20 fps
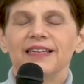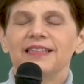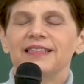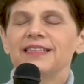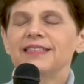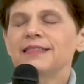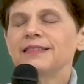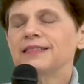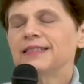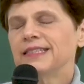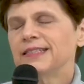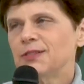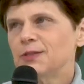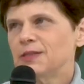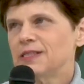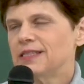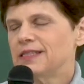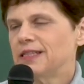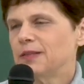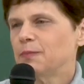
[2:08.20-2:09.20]
This is
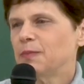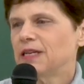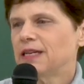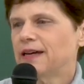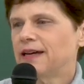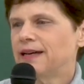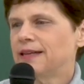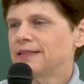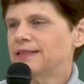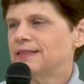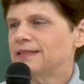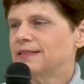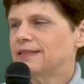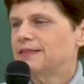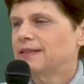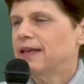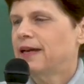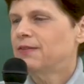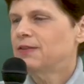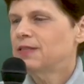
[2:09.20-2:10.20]
interesting because
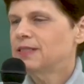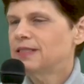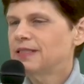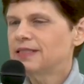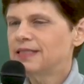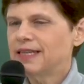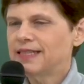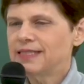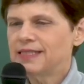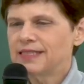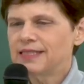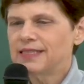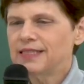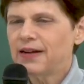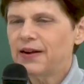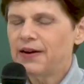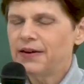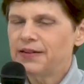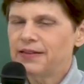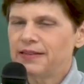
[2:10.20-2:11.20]
ever since I
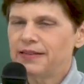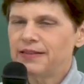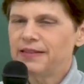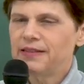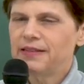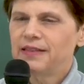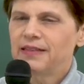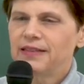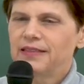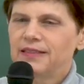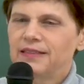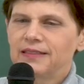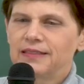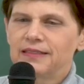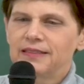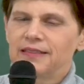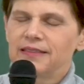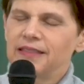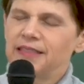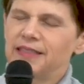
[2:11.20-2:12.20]
started
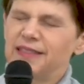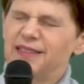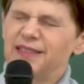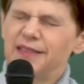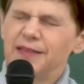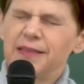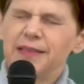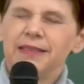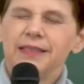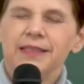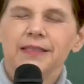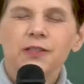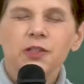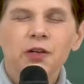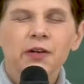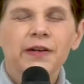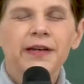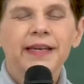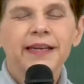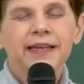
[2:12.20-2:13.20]

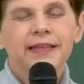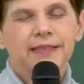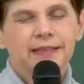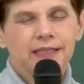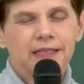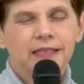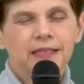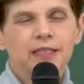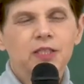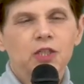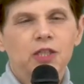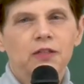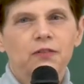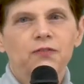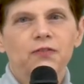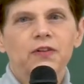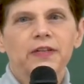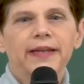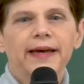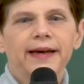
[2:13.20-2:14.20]
learning and teaching
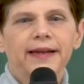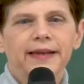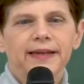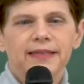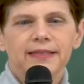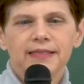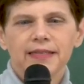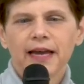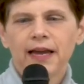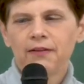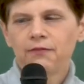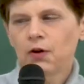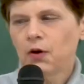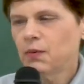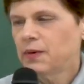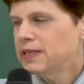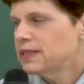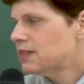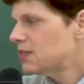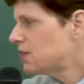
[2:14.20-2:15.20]
phonetics, I've always